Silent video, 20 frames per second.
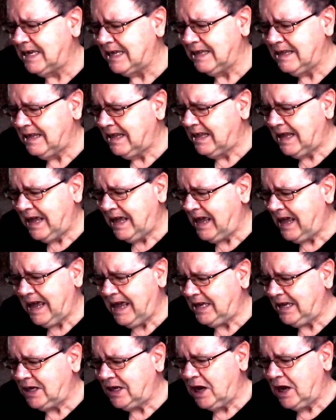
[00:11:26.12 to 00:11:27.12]
you
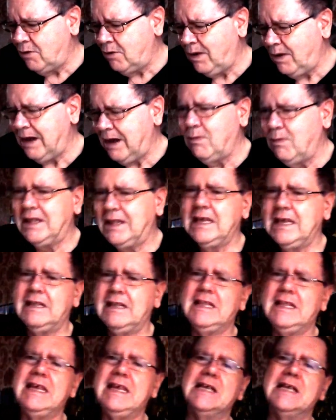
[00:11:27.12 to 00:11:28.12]
know, where they
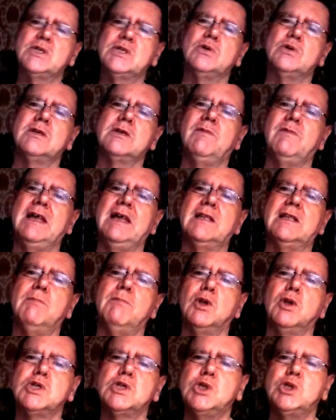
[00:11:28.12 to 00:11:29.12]
get sort of like the
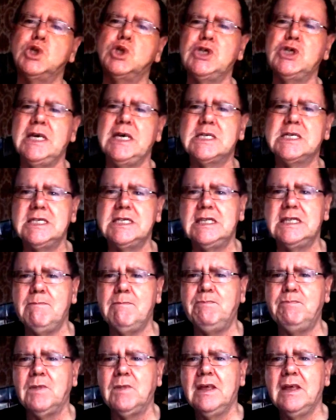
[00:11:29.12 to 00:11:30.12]
monster chasing them,
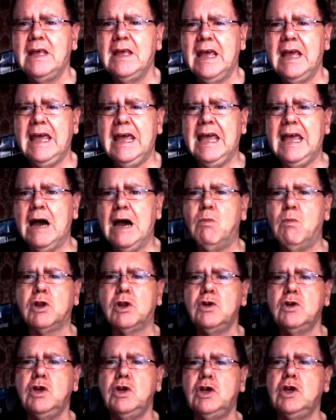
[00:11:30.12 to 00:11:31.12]
and what do?
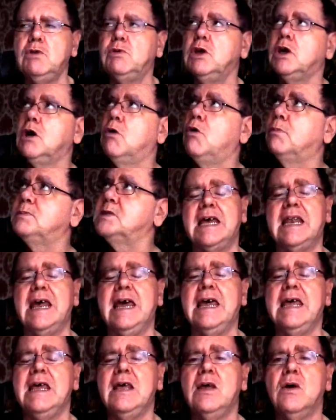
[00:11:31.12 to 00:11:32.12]
They go upstairs.
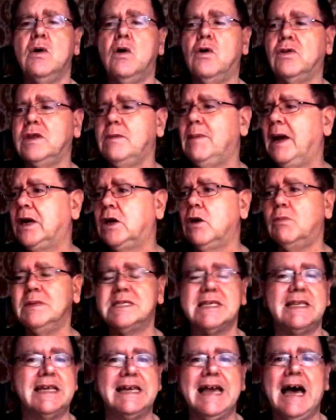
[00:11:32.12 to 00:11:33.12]
Or they might go into the
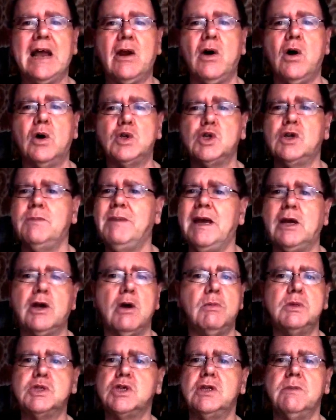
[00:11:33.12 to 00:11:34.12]
garage, or they might go into
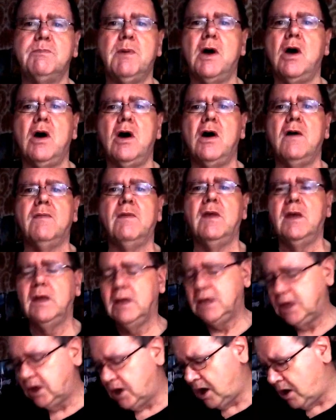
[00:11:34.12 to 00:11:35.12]
the barn, you
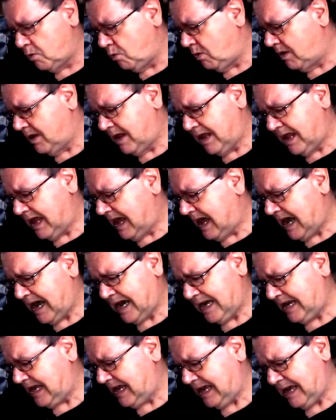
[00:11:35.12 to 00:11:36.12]
know, and
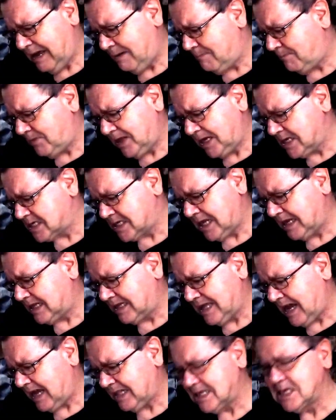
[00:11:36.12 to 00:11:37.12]
things like that. The
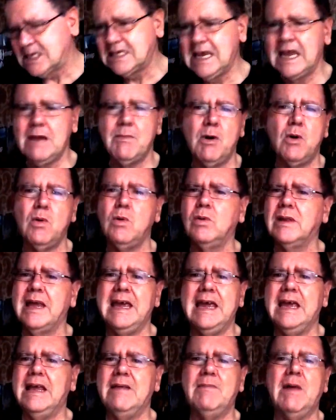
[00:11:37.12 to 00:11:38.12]
same old, and
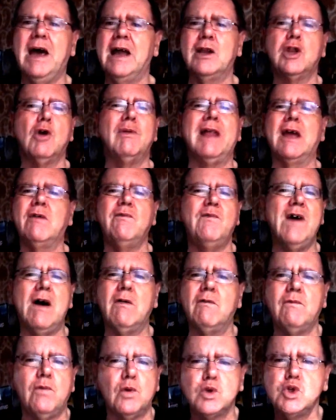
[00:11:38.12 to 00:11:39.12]
I don't like found
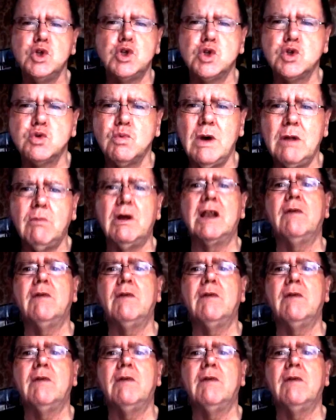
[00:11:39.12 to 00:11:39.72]
footage as well. Well,